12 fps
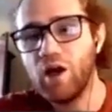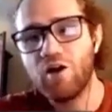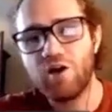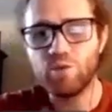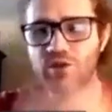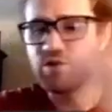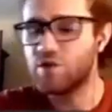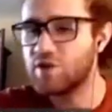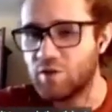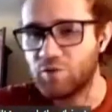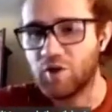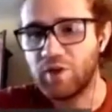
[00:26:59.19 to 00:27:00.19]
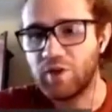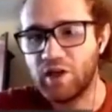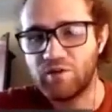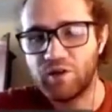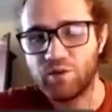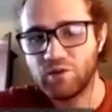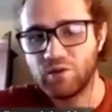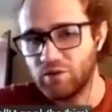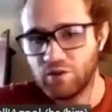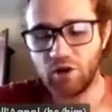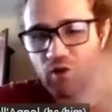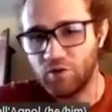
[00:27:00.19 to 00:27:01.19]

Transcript: or it wins with the same probability everywhere all